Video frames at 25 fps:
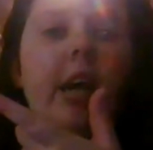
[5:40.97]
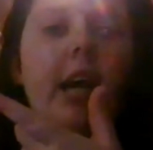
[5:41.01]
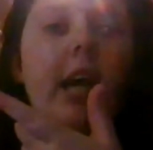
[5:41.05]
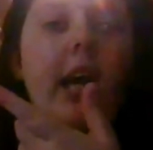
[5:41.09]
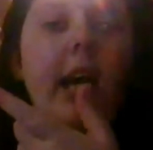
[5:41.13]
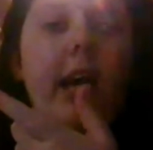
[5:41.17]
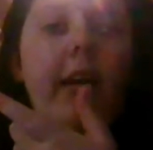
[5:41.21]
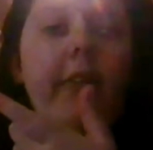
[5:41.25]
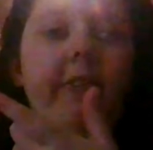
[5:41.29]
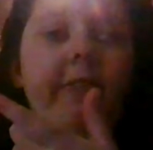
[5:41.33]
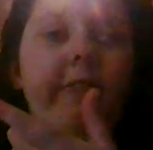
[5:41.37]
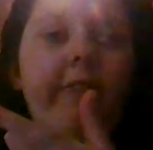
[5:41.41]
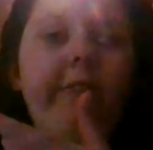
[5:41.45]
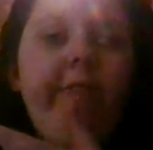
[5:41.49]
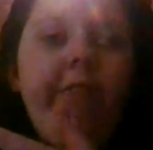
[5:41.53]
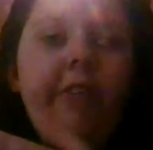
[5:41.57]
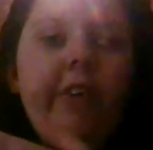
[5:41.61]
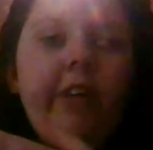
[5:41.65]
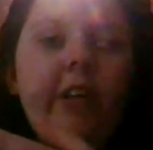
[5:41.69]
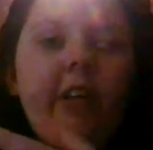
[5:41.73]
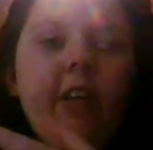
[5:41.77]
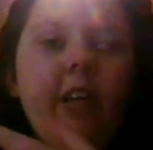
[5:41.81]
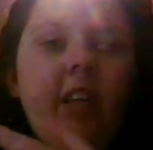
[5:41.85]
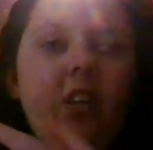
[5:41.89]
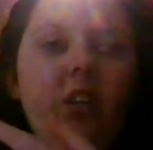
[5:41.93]
if
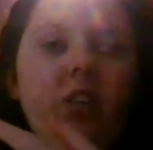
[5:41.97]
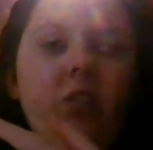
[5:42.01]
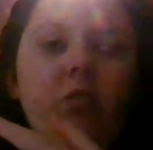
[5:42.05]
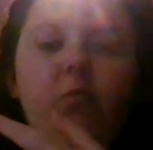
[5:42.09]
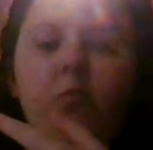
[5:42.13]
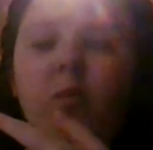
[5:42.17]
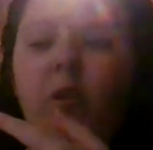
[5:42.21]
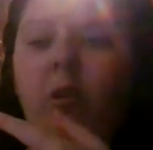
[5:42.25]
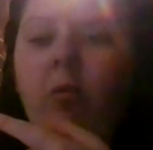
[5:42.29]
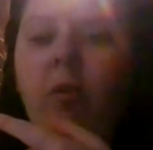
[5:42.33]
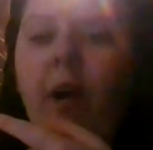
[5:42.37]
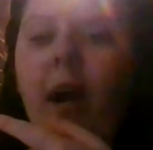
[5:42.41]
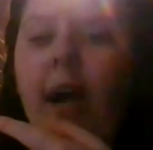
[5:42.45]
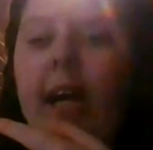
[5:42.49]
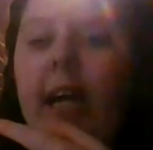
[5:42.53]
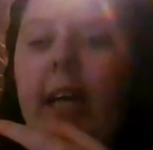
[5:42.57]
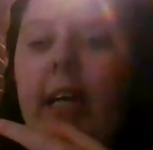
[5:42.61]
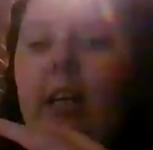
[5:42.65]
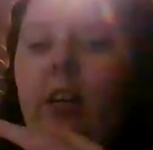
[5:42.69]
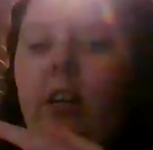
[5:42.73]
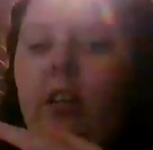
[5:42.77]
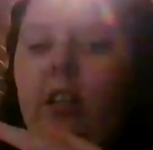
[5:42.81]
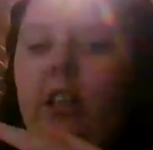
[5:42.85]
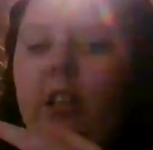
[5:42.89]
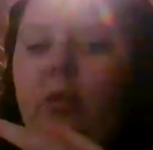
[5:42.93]
this the
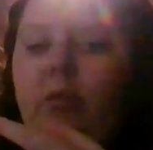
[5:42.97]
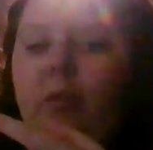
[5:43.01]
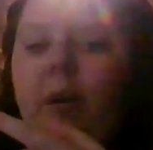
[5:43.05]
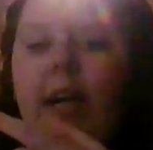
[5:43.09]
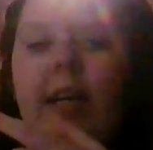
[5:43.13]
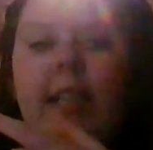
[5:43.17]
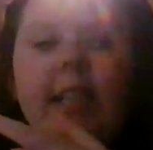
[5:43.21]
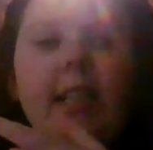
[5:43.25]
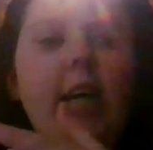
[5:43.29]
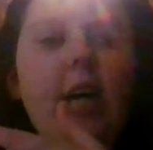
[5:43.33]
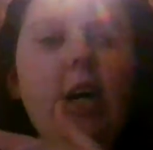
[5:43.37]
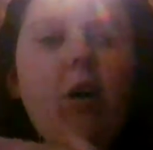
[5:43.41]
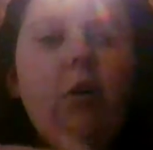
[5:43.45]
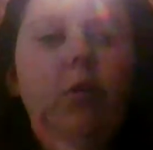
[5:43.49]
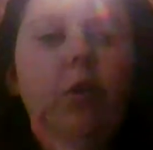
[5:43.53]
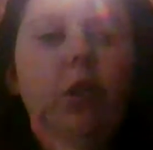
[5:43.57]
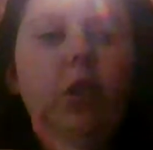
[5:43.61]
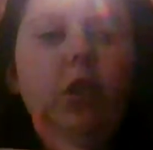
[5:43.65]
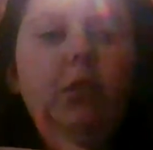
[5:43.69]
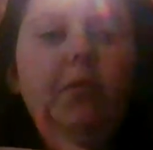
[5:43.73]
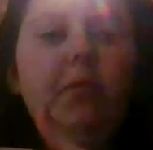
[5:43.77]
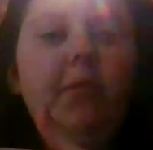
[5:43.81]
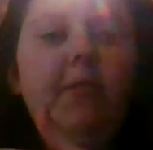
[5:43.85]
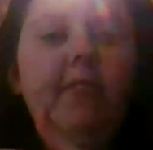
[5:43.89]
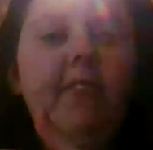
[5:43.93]
writing on this wears out,
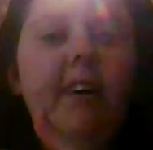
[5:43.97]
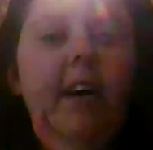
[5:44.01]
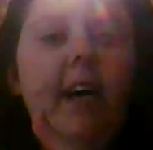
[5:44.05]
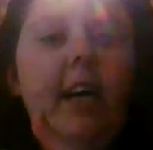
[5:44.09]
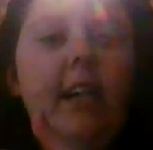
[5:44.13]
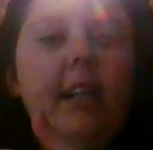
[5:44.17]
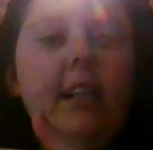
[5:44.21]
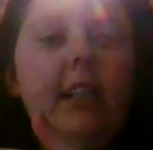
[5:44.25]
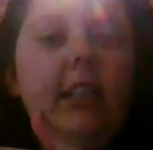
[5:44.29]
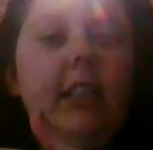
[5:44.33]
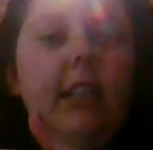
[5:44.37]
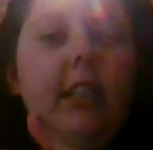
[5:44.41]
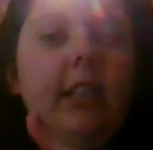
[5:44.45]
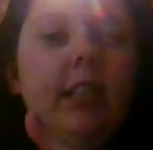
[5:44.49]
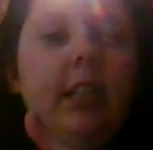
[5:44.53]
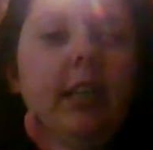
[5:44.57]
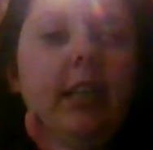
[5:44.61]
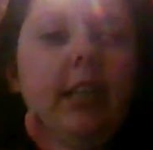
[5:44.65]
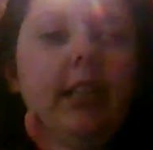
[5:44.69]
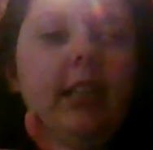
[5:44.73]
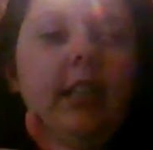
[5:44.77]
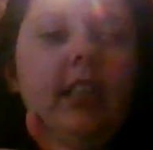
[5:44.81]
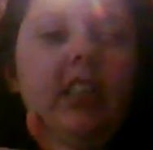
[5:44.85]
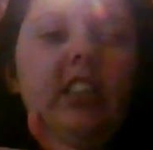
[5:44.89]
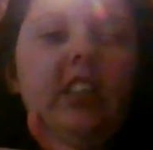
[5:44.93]
which to be fair, this has
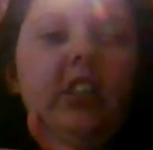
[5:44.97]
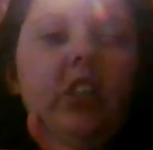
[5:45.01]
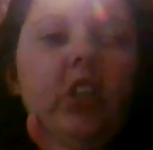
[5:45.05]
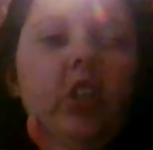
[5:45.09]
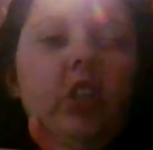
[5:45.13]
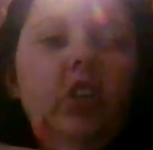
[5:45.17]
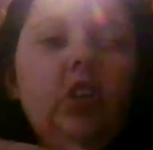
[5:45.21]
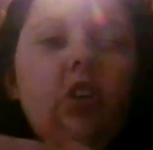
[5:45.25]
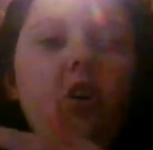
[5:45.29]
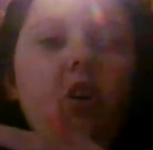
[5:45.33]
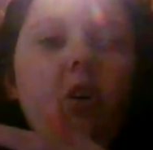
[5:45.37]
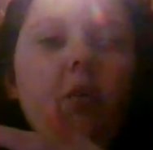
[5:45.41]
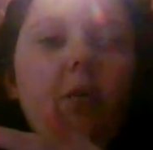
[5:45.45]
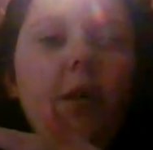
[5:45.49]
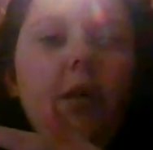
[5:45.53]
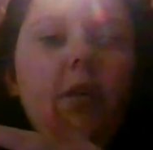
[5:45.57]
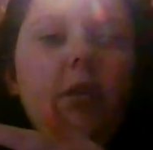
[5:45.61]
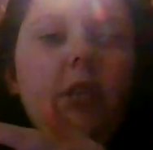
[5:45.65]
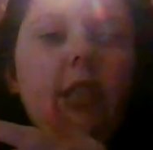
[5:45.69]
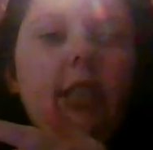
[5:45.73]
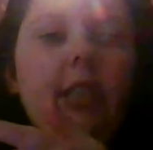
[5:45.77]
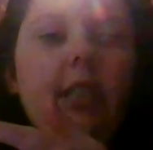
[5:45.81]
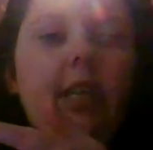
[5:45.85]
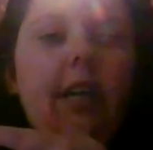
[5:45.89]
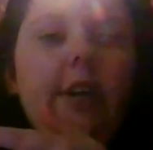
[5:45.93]
lasted a good
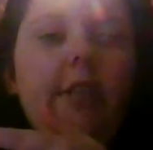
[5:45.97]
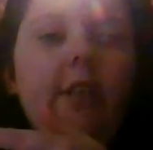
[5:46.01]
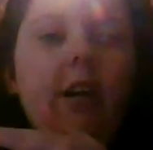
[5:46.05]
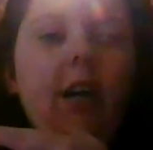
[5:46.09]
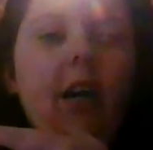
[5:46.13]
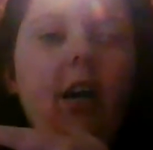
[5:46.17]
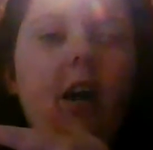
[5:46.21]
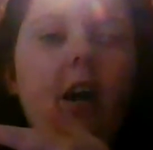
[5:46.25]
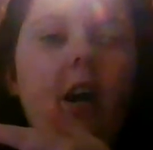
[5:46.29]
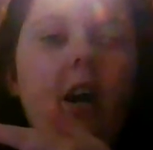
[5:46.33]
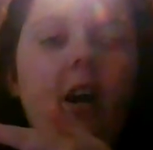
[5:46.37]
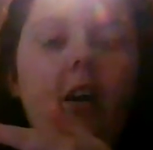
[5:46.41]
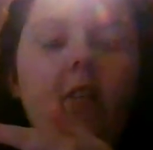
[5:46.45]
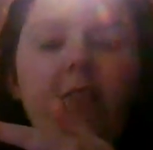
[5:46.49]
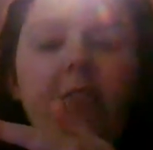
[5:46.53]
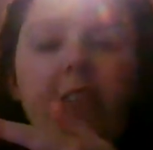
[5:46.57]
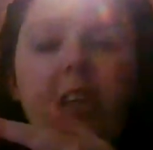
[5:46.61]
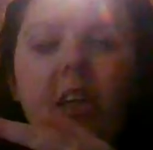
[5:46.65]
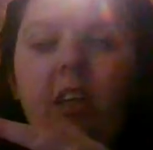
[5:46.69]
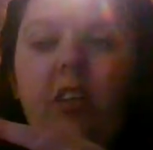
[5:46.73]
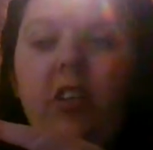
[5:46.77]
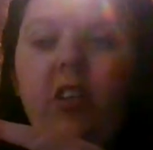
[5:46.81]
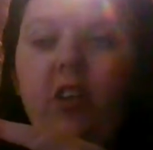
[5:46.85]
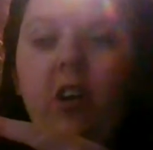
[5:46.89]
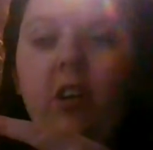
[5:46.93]
almost a year and a half
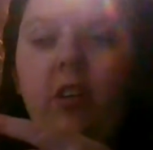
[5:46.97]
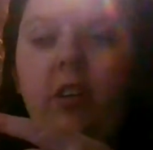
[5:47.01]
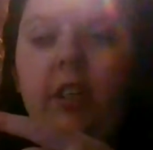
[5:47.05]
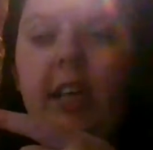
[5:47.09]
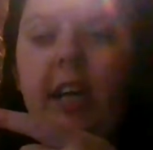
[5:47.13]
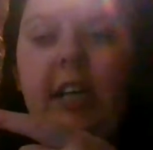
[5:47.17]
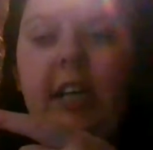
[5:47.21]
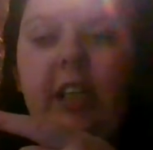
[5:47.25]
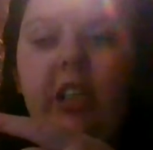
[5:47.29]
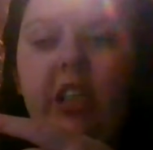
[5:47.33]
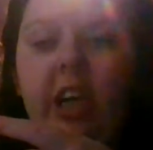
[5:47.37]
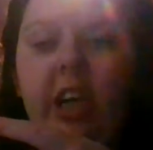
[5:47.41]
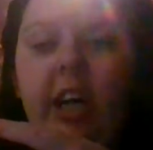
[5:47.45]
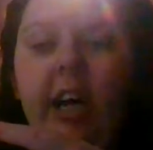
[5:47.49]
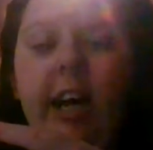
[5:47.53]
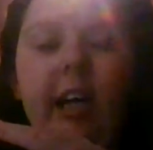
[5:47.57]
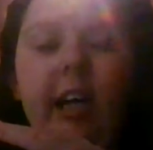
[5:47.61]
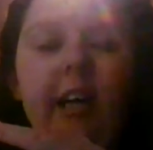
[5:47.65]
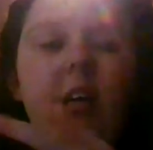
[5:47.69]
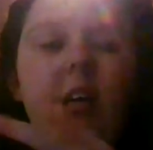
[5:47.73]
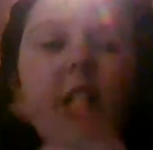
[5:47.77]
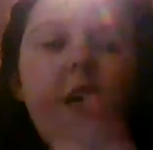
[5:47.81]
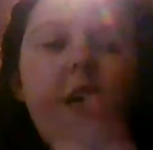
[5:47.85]
and it's not dead yet,